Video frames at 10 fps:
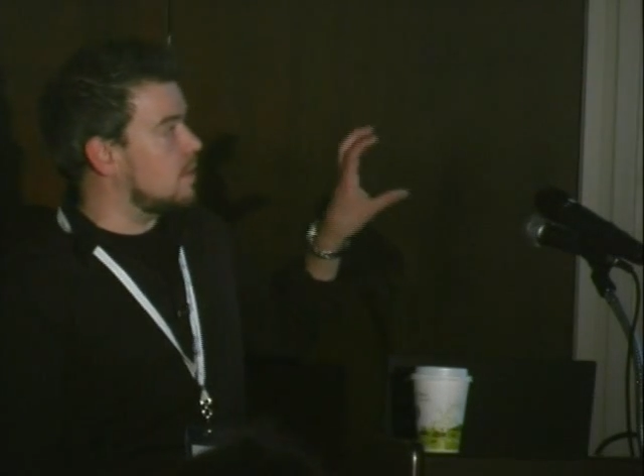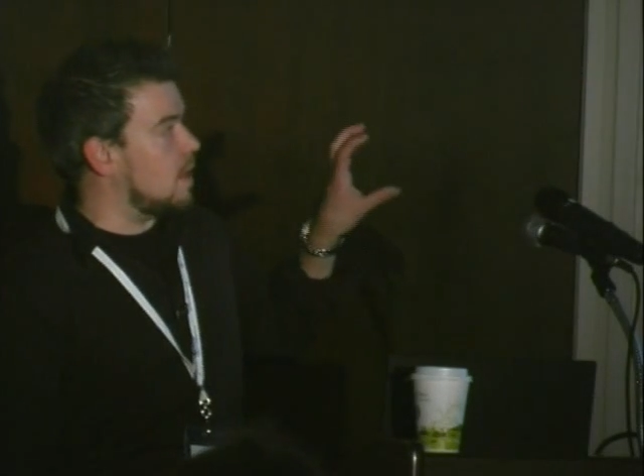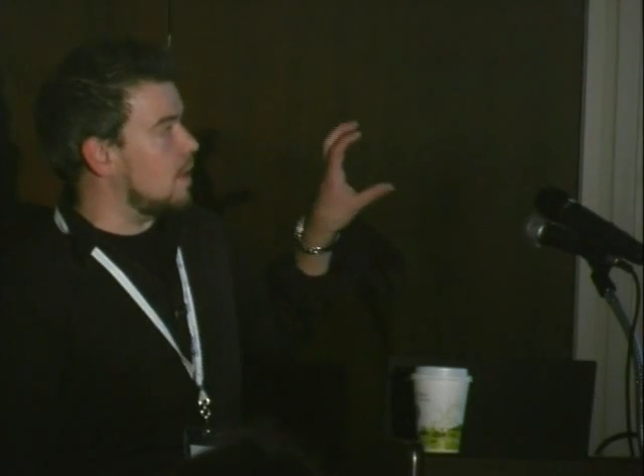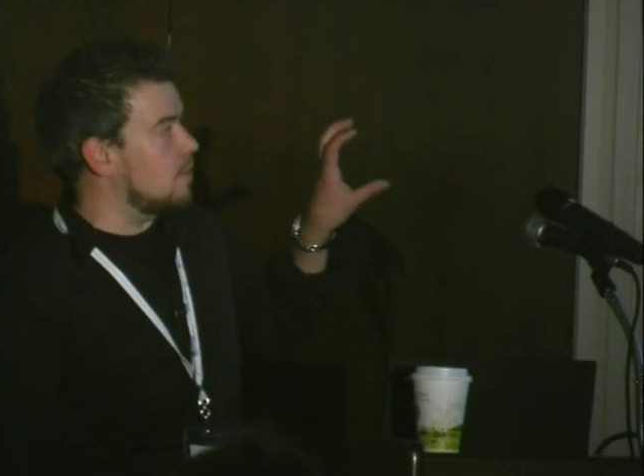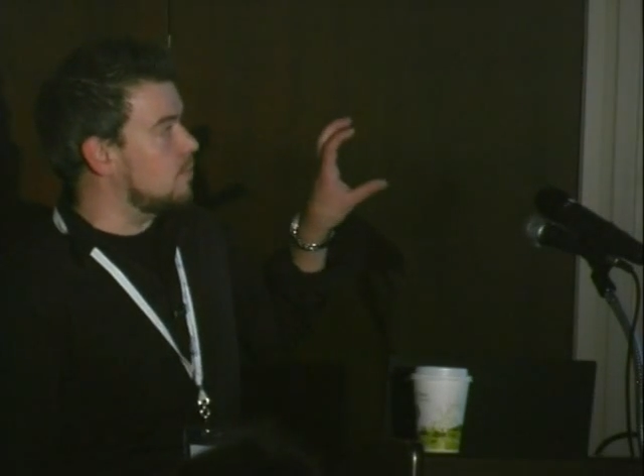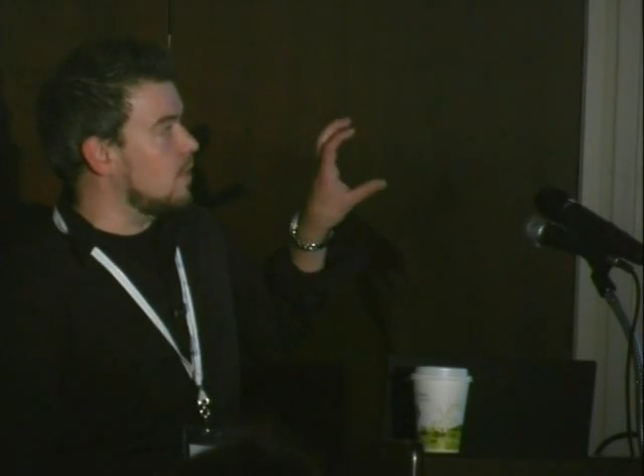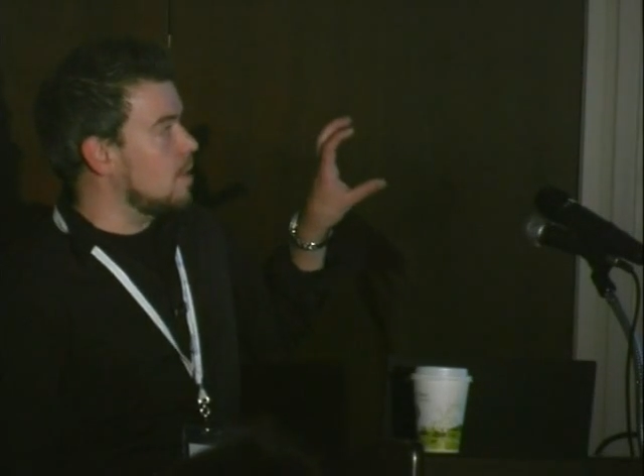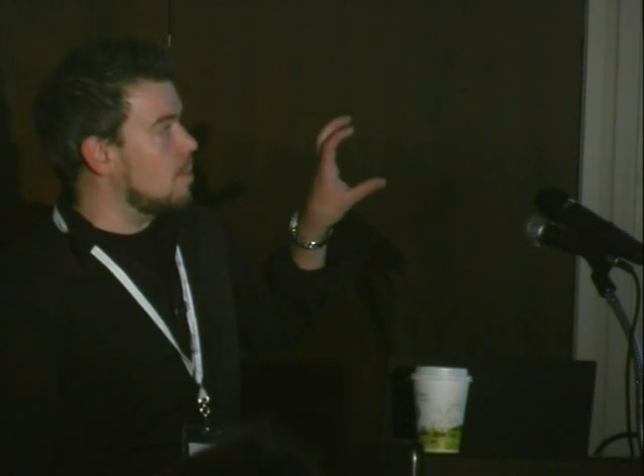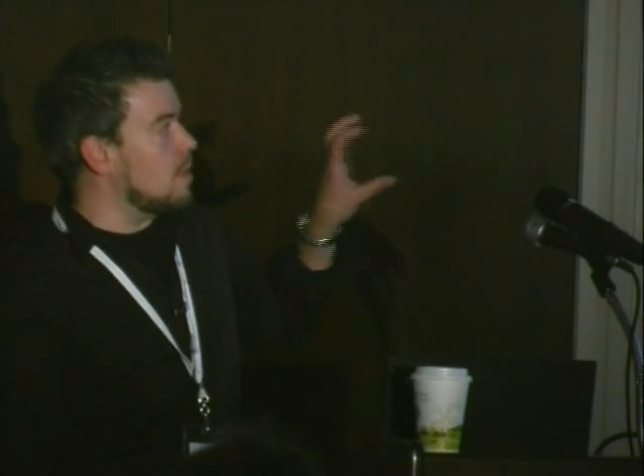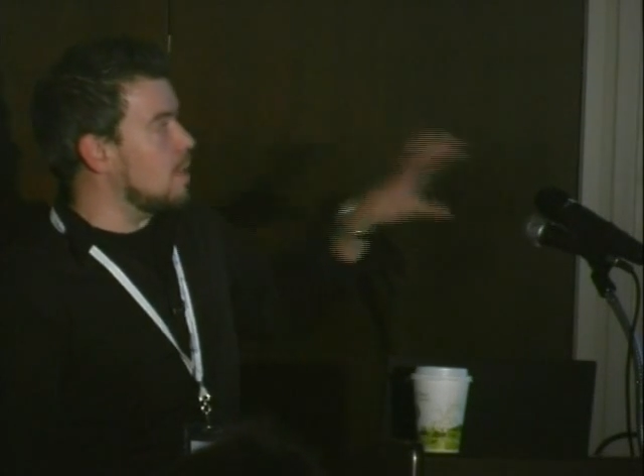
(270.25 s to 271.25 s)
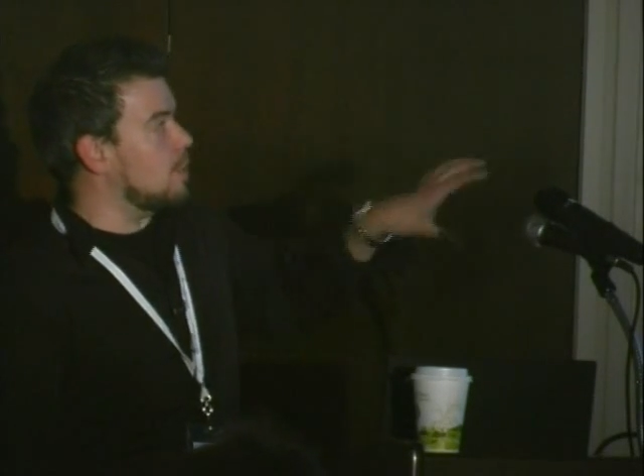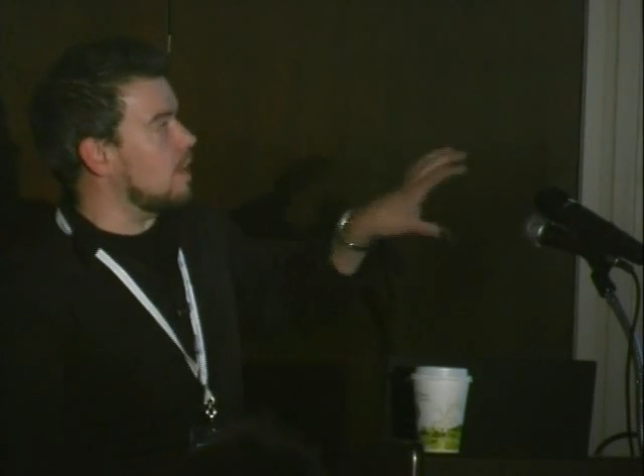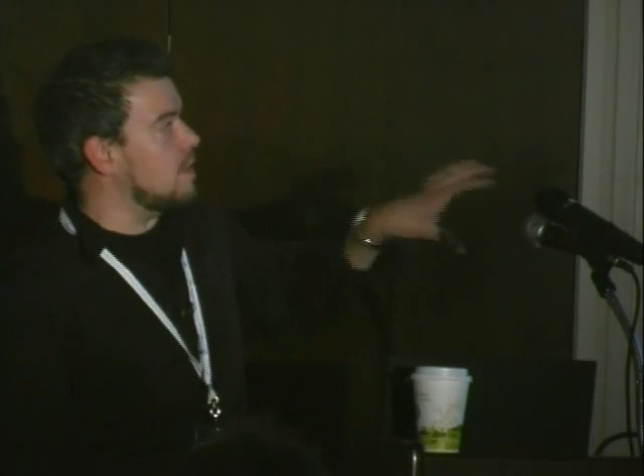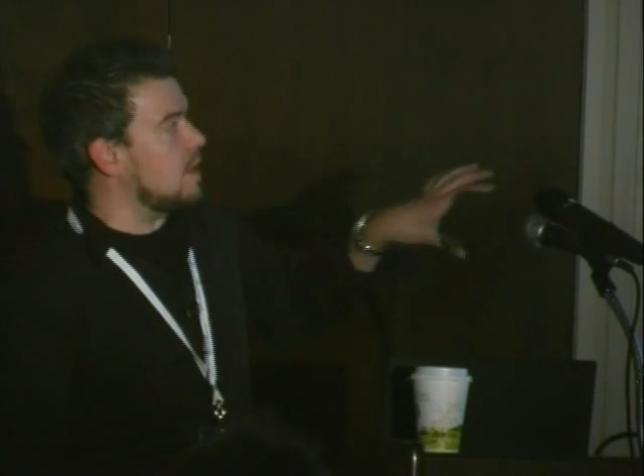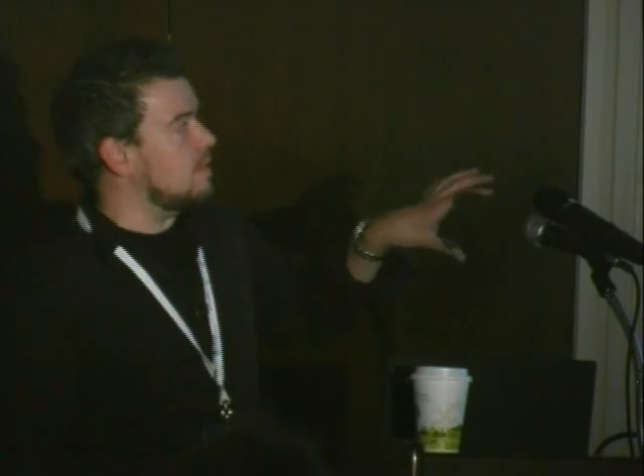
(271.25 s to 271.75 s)
to kind of
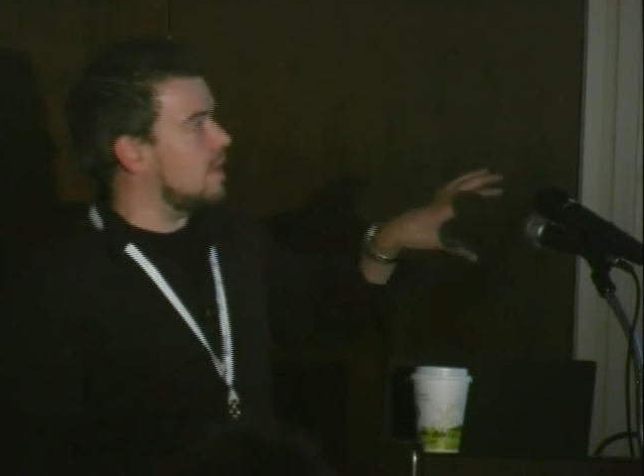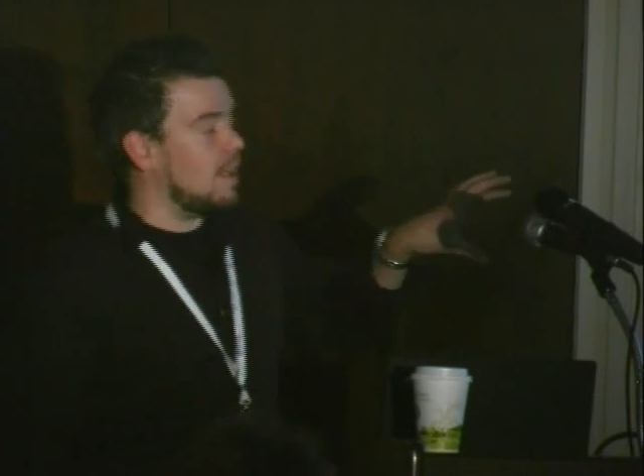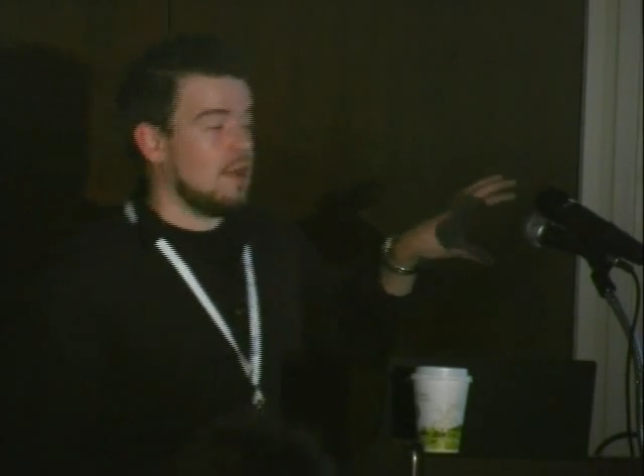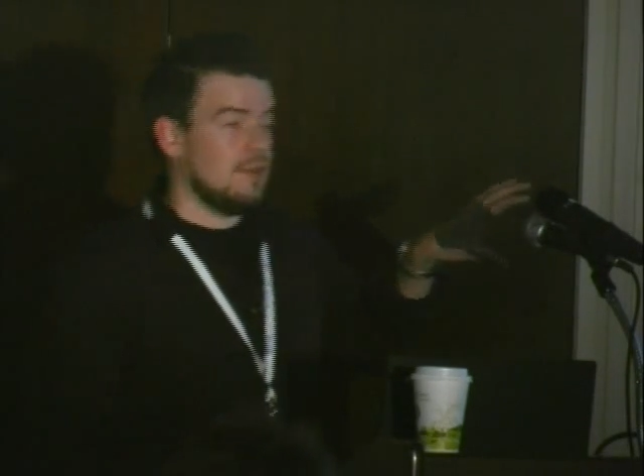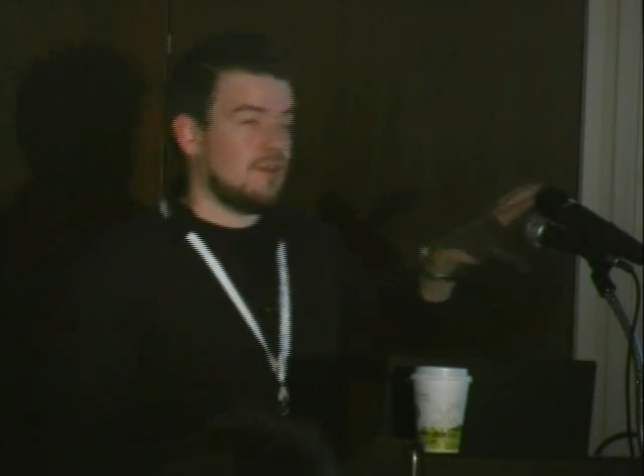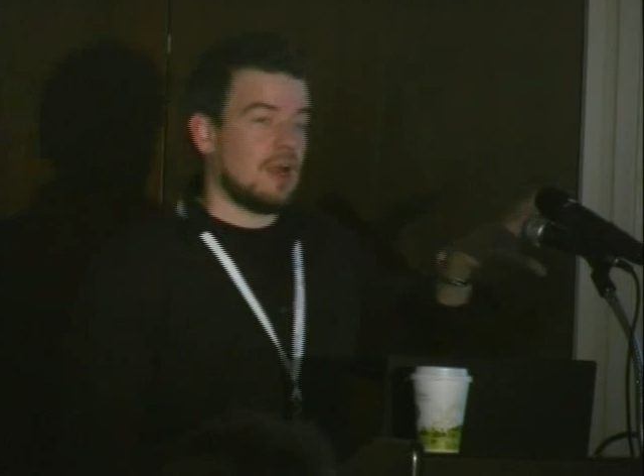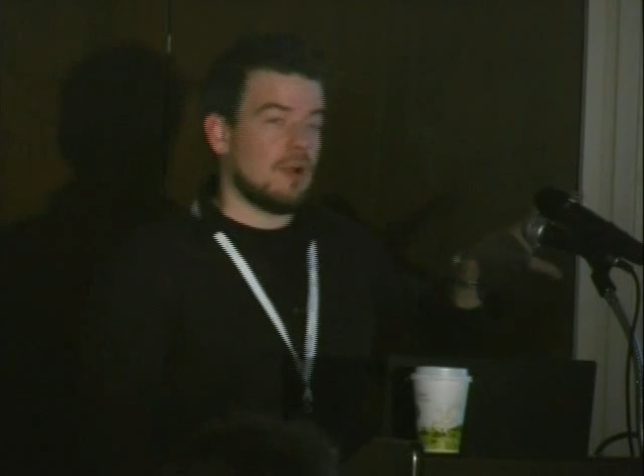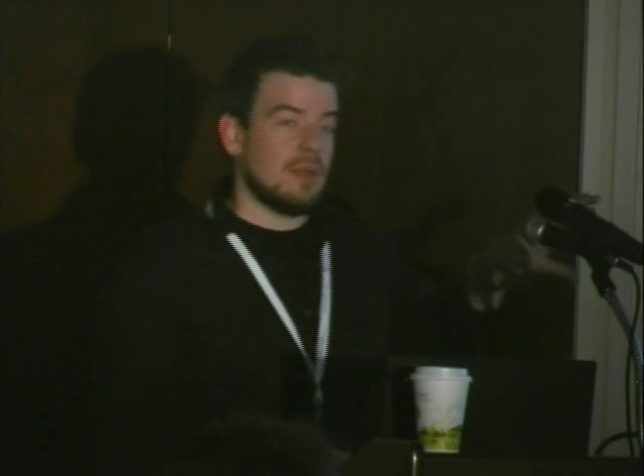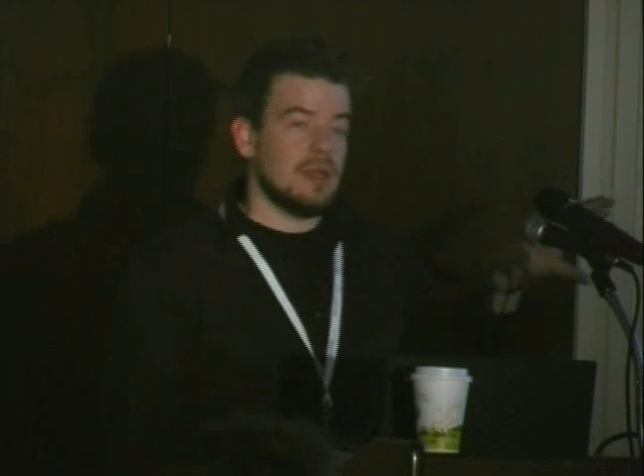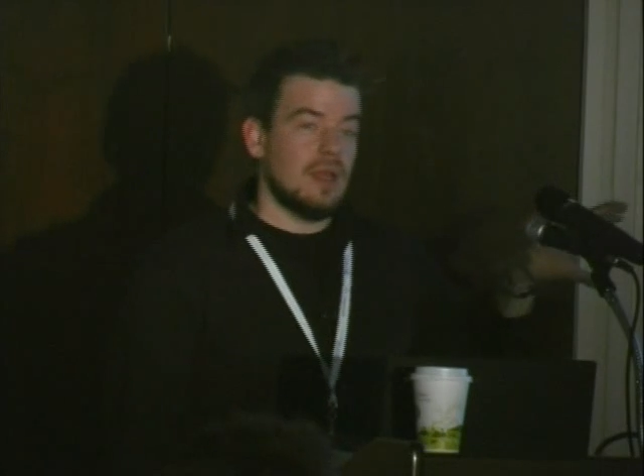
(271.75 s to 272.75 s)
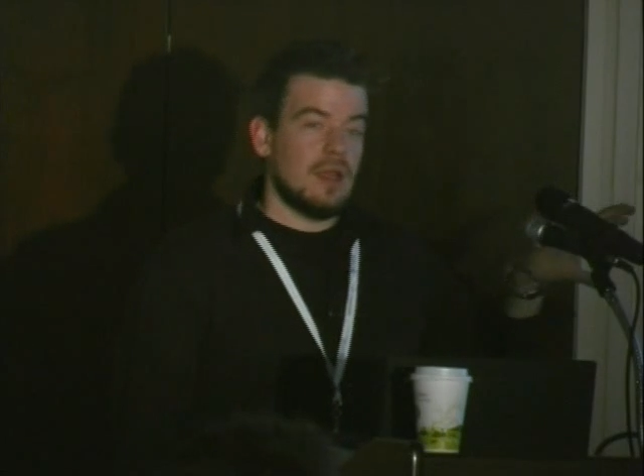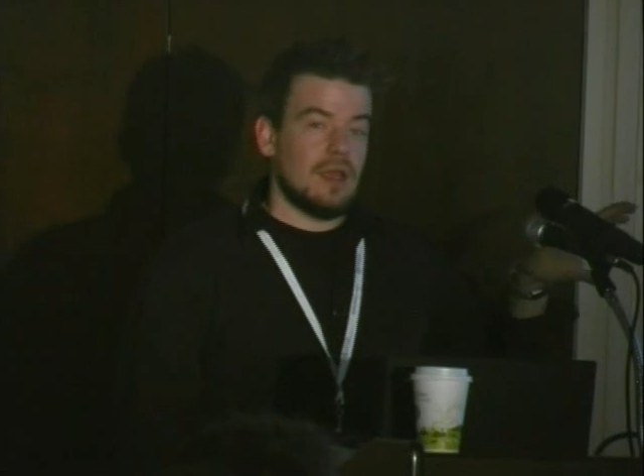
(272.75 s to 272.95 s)
manipulate that entire environment.